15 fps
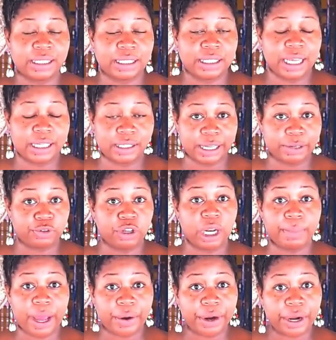in Central
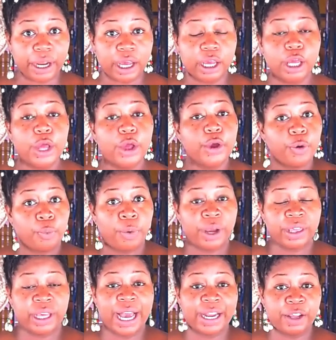America where
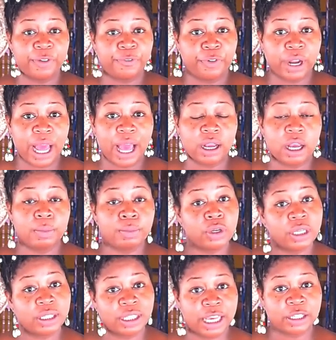the Garifuna
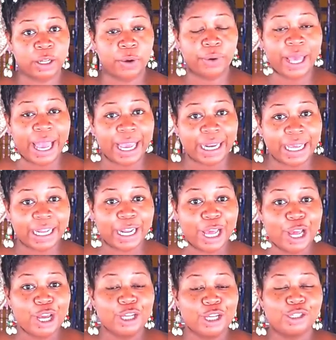community is located.
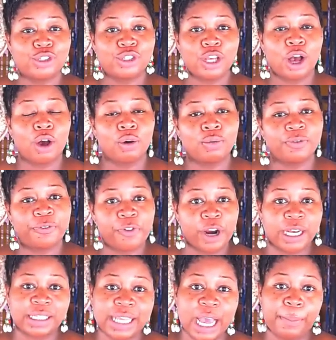So, for
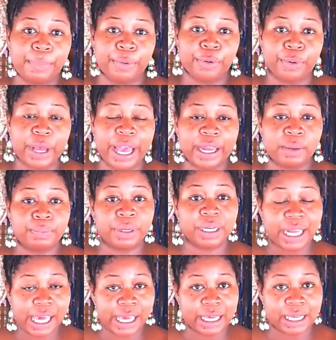example, in
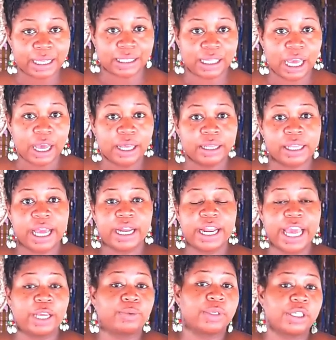Belize, their
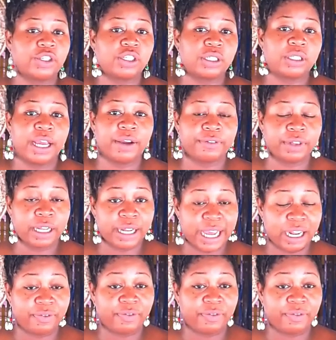language, their, the native